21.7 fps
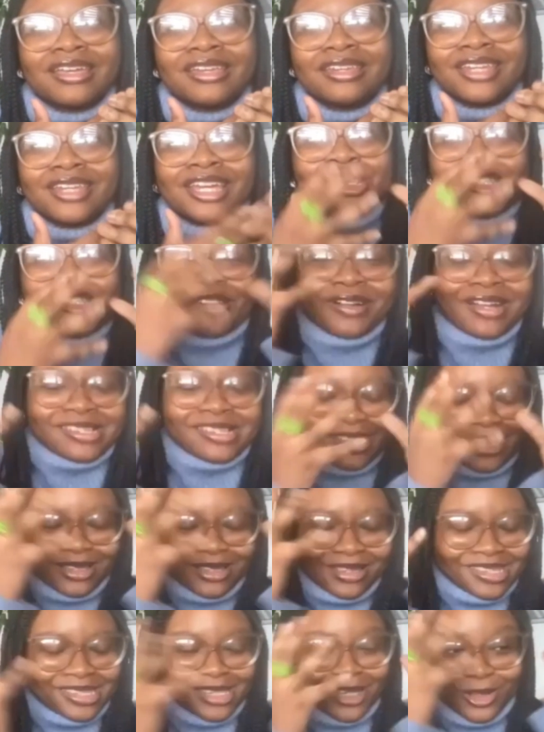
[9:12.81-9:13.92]
Nigeria
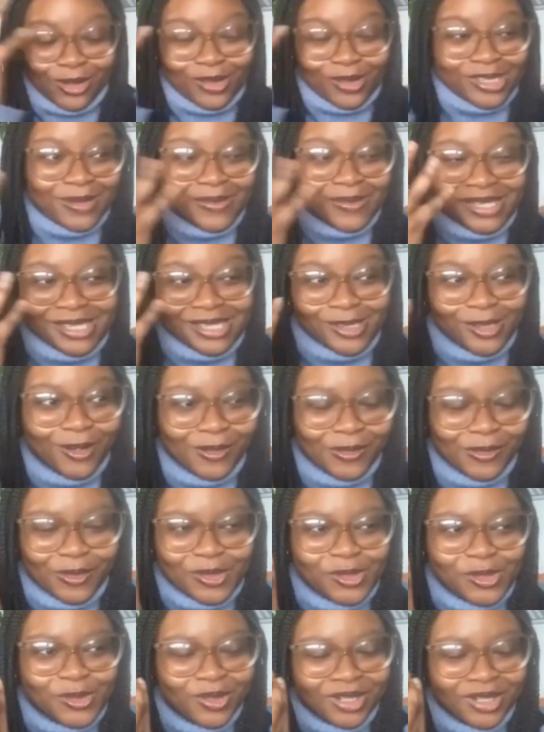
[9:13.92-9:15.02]
as a concept itself
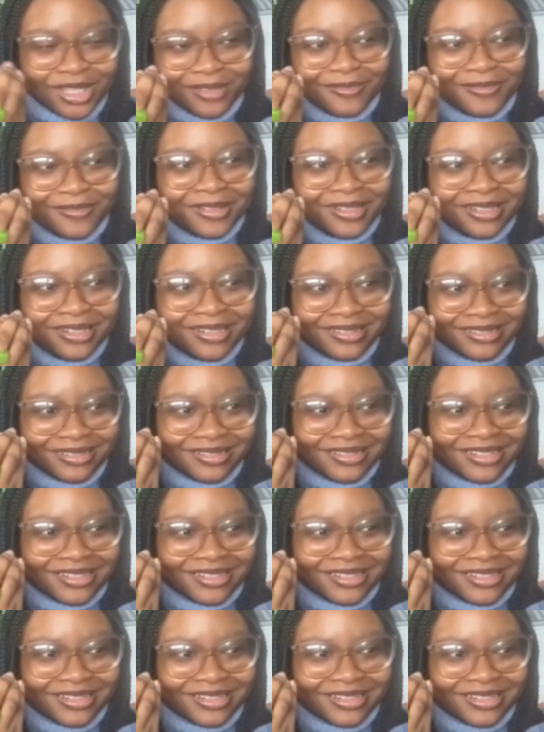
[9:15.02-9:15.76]
it's not even